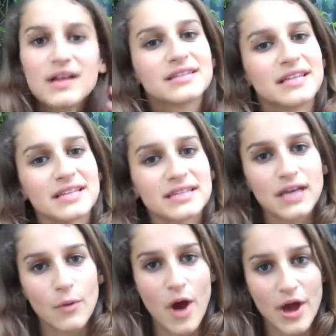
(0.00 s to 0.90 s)

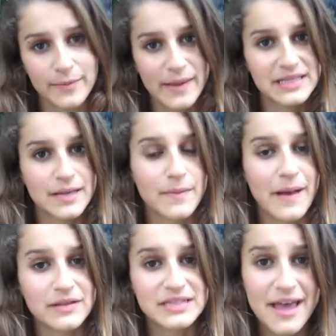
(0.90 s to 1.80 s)
Since water makes up
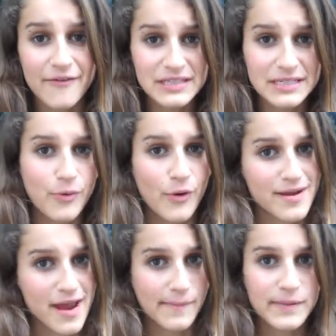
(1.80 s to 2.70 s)
about
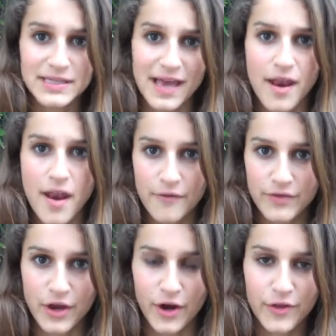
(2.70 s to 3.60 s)
70.9% of
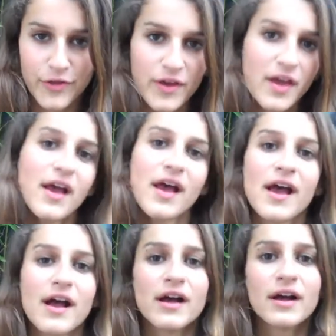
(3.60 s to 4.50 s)
the
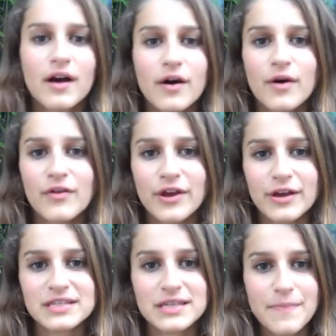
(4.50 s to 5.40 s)
Earth,
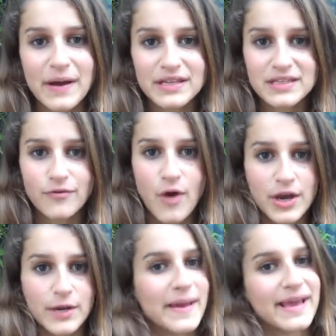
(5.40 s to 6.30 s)
there is an abundance of
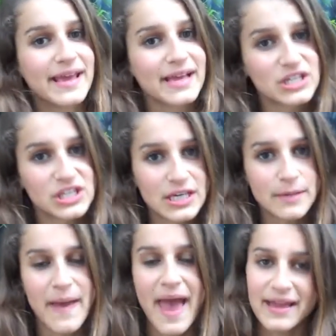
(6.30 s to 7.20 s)
water, making it
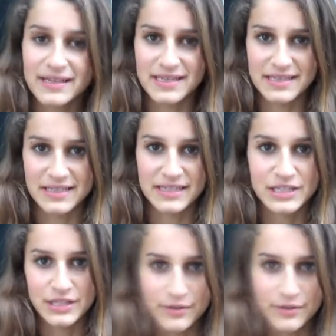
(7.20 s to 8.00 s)
cheap and easy to